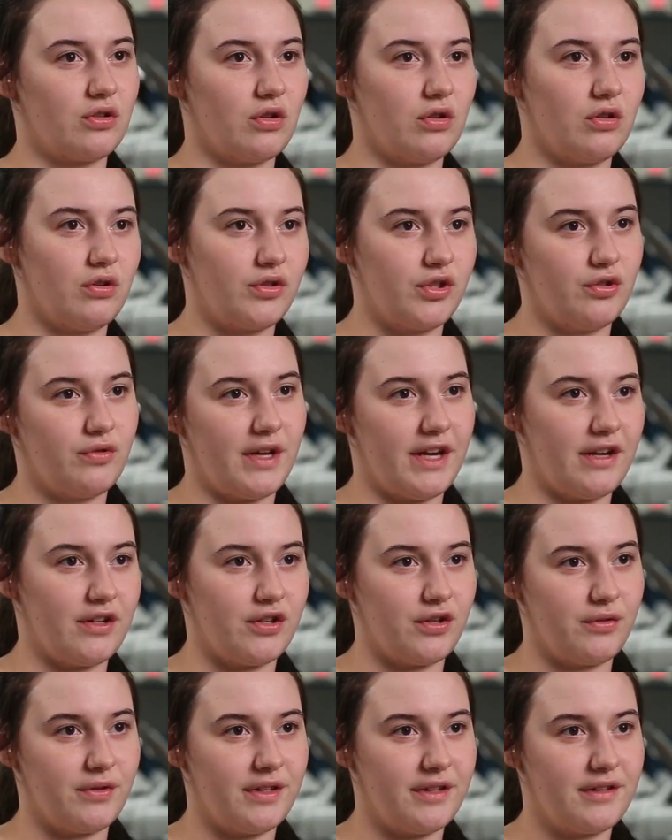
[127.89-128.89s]
you're a girl, you
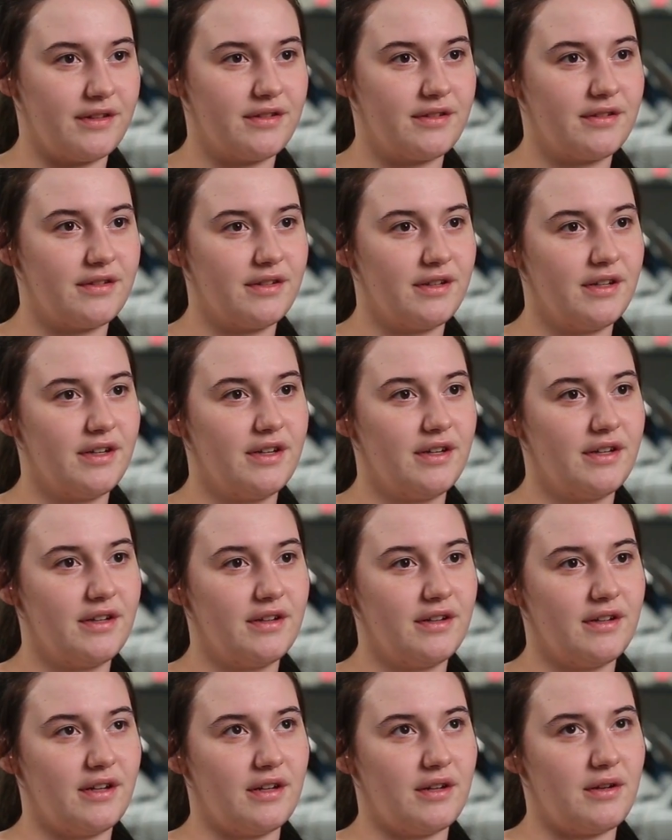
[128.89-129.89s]
can't do this.
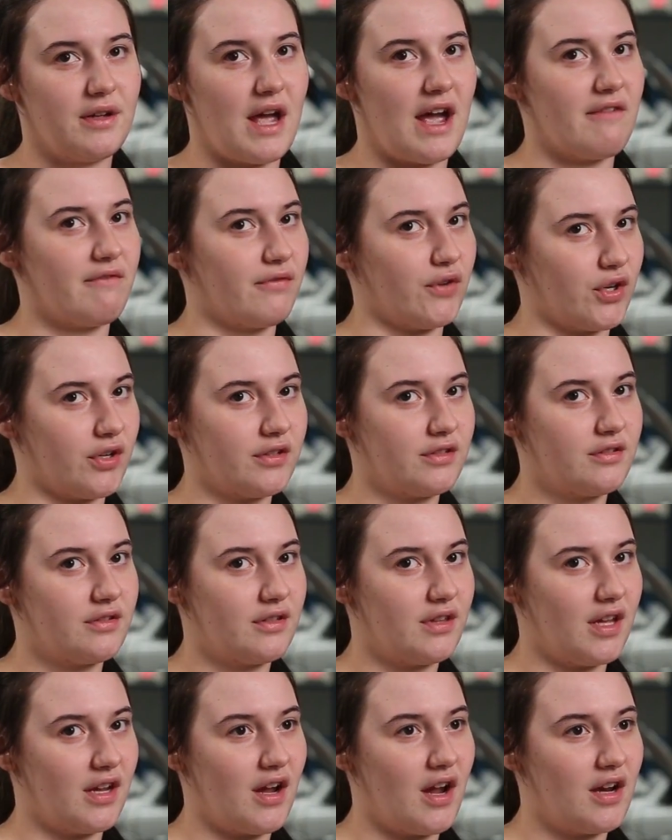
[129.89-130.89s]
At
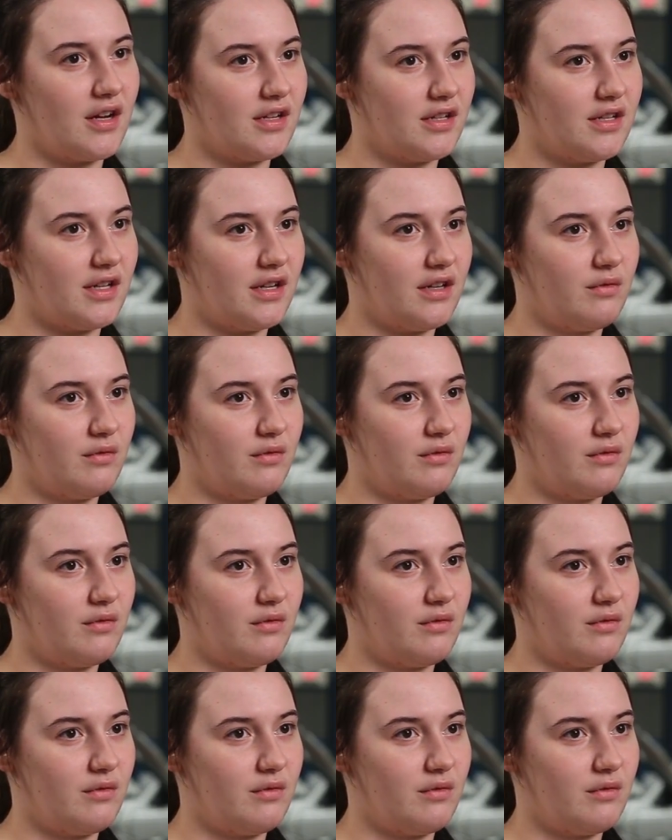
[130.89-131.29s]
first, they kind of